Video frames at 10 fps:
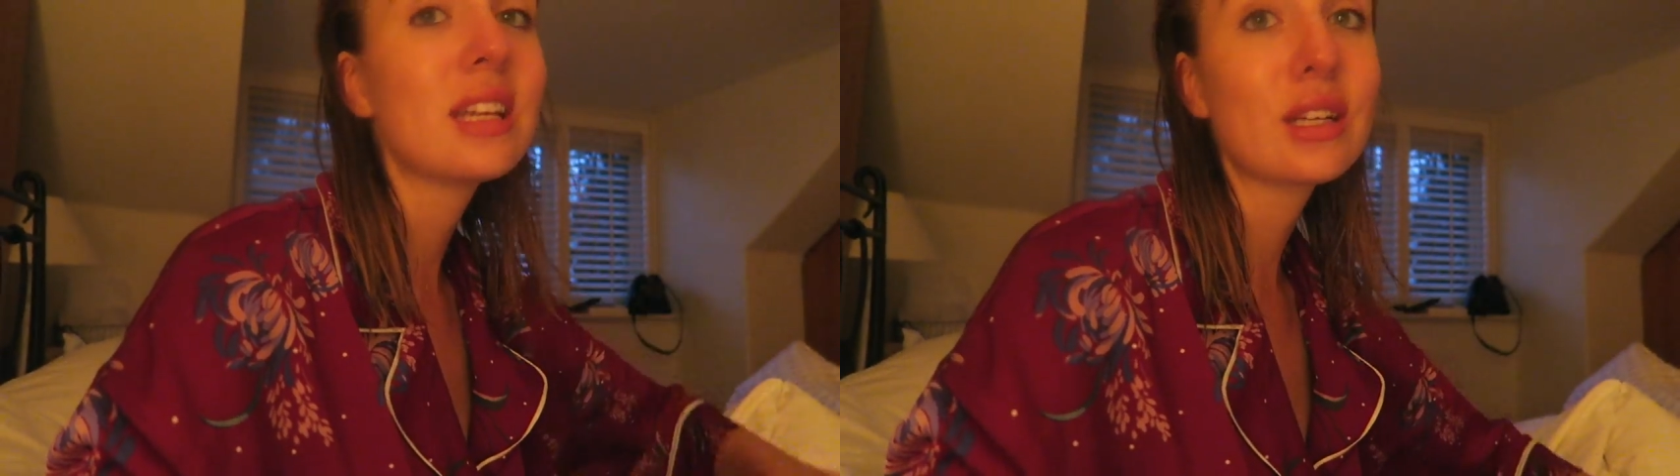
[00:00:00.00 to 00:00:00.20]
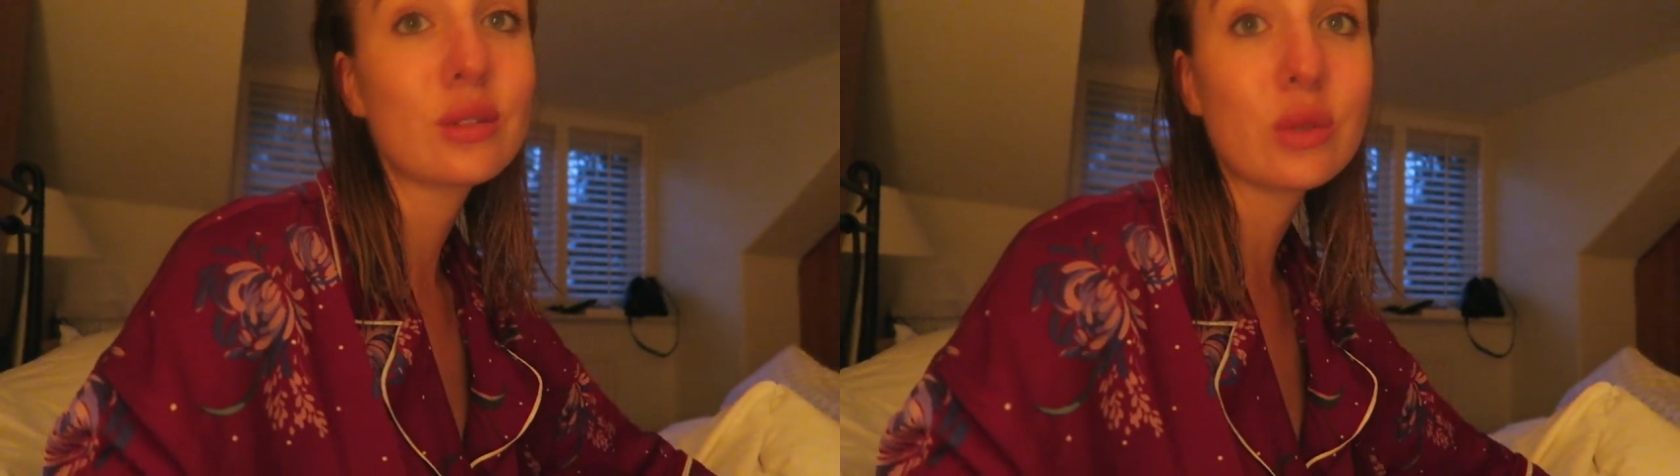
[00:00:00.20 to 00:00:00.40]

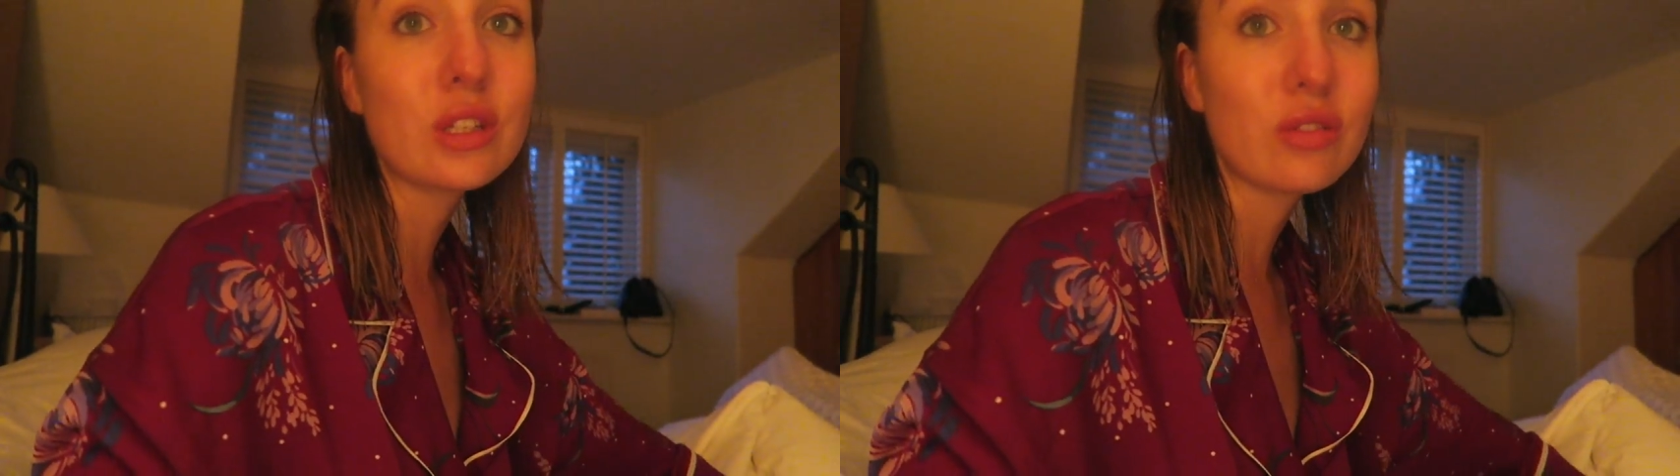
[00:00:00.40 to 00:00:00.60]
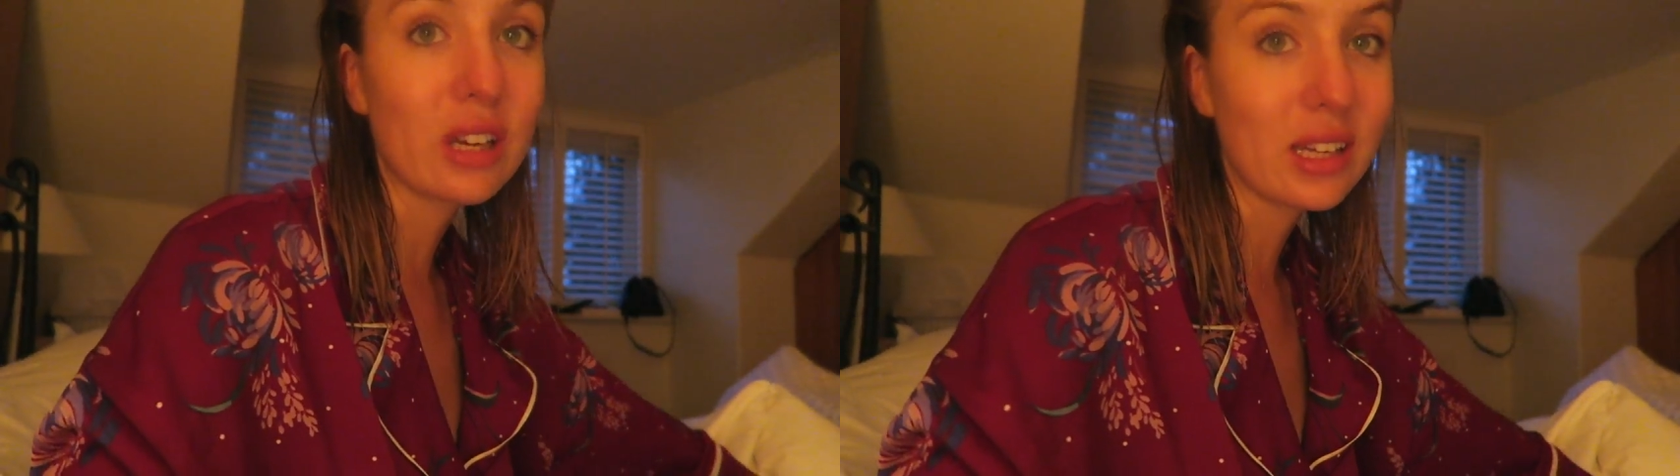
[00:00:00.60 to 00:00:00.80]
next
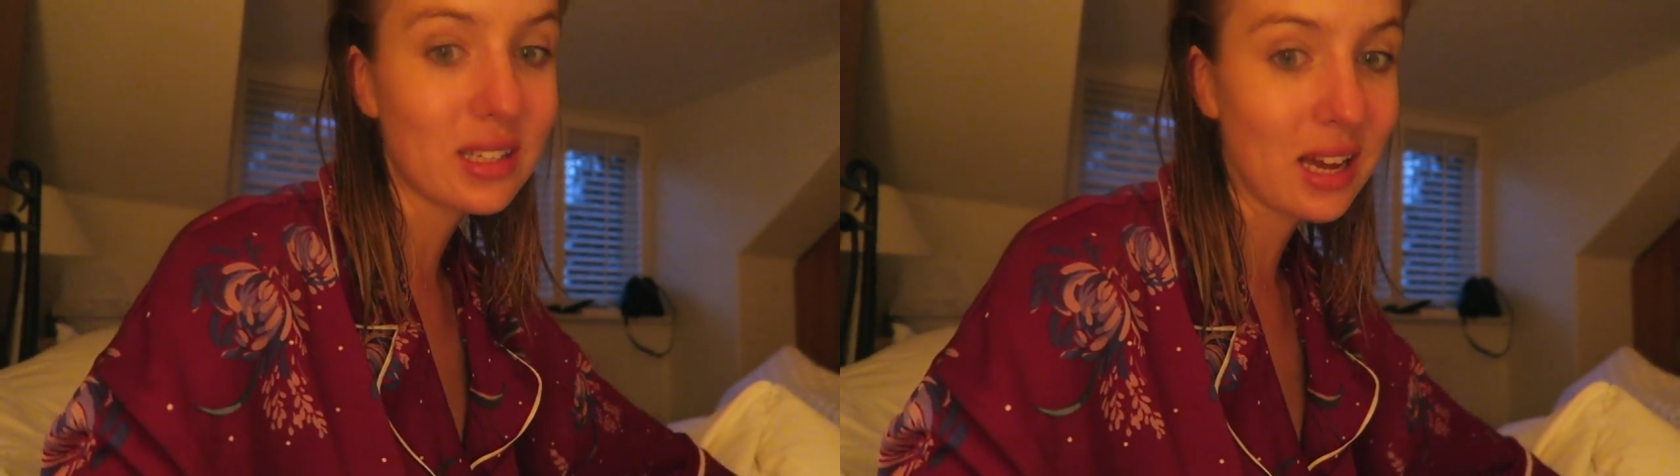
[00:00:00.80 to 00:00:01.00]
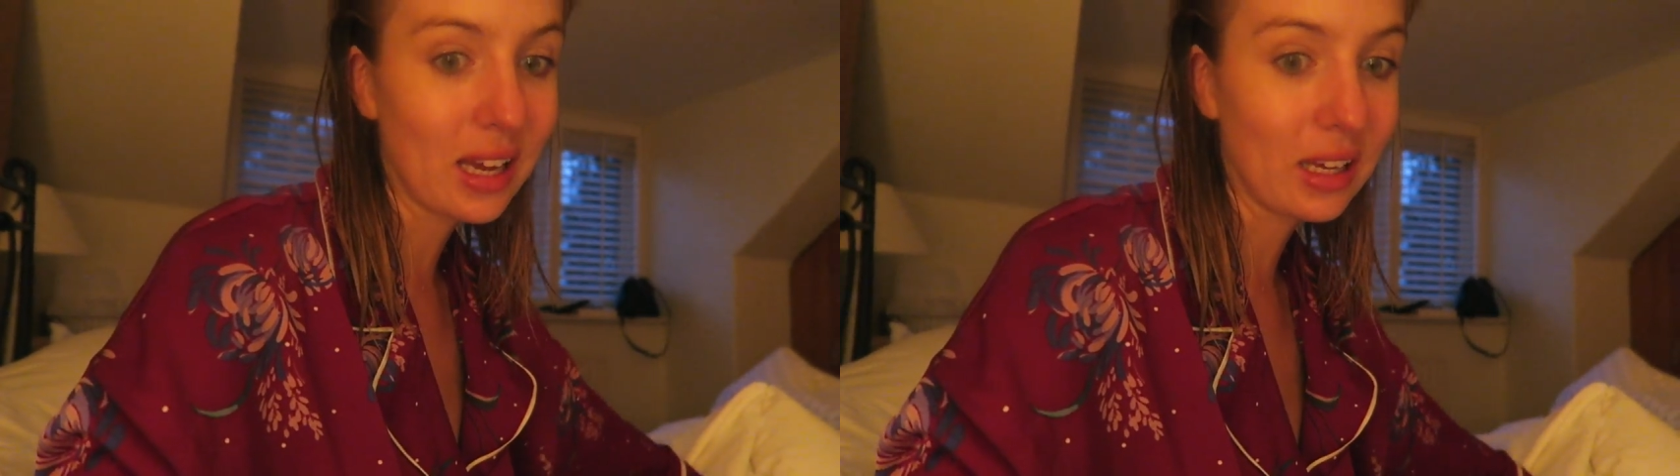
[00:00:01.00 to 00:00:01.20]
week's a really
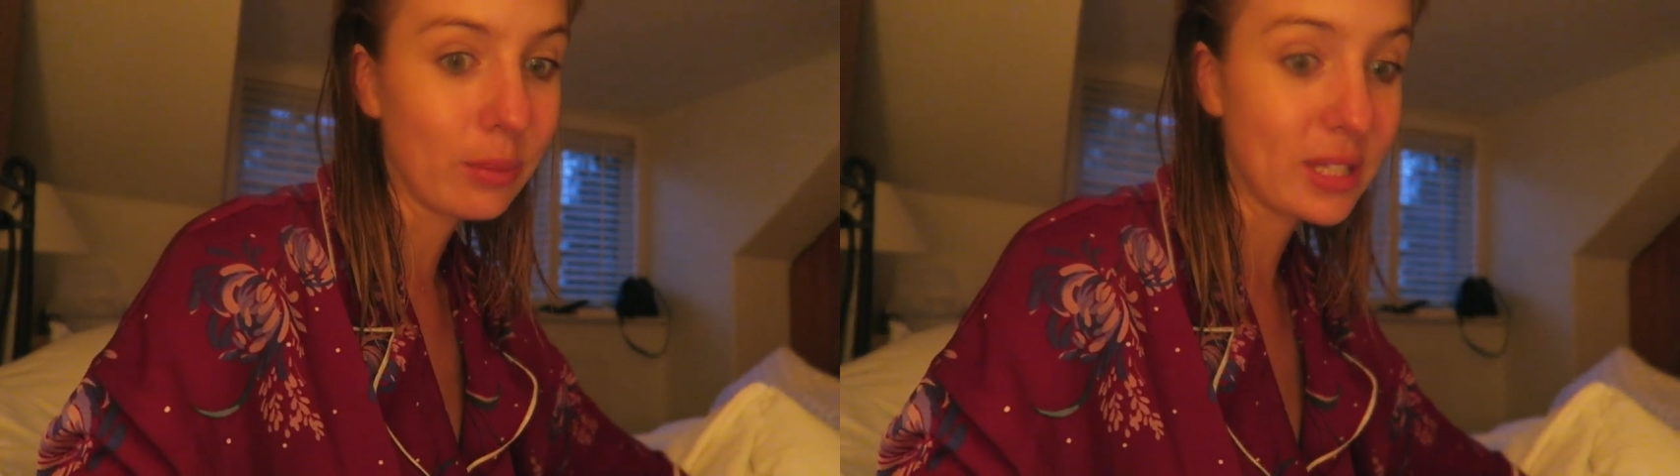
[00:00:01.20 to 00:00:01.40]
exciting and